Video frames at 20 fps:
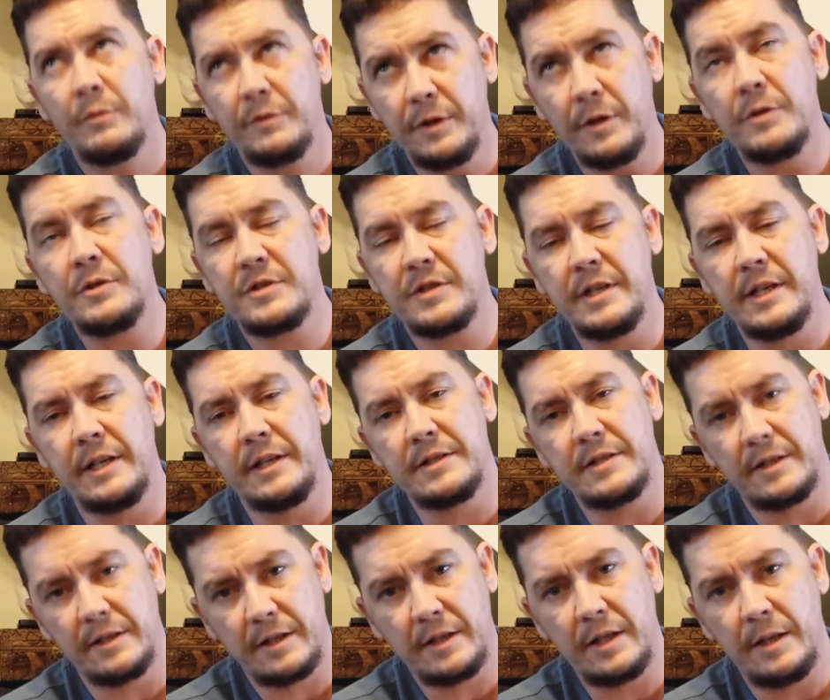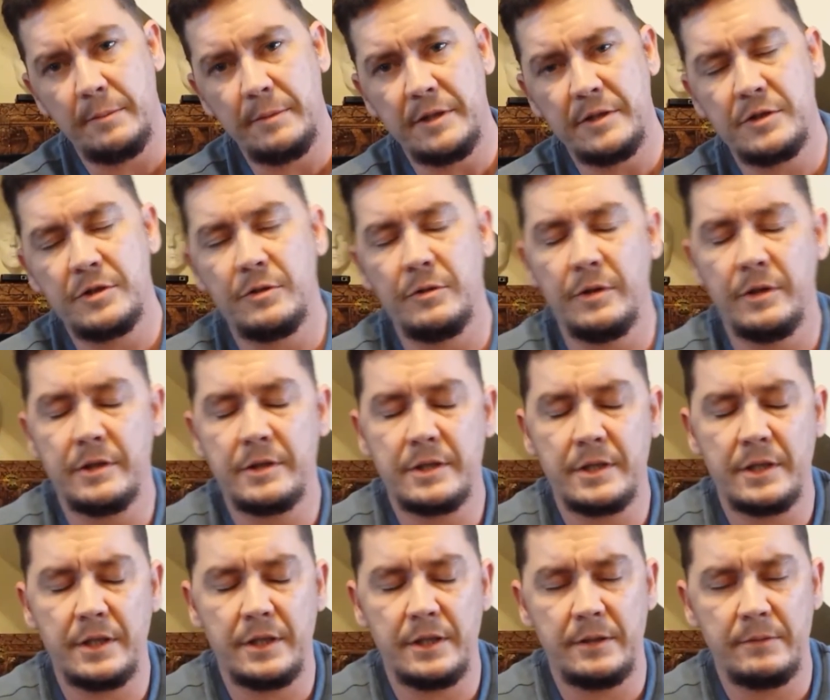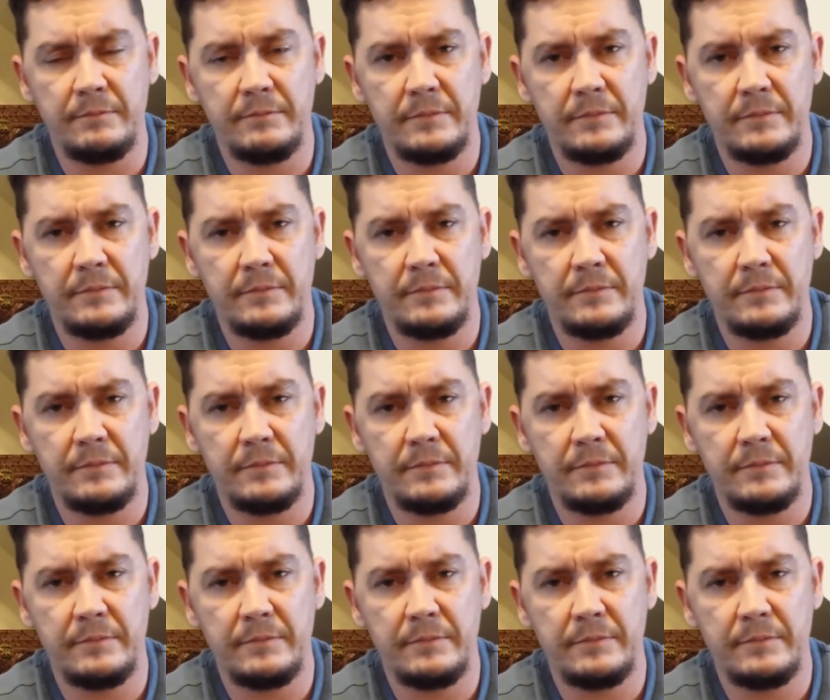those things that come into it in a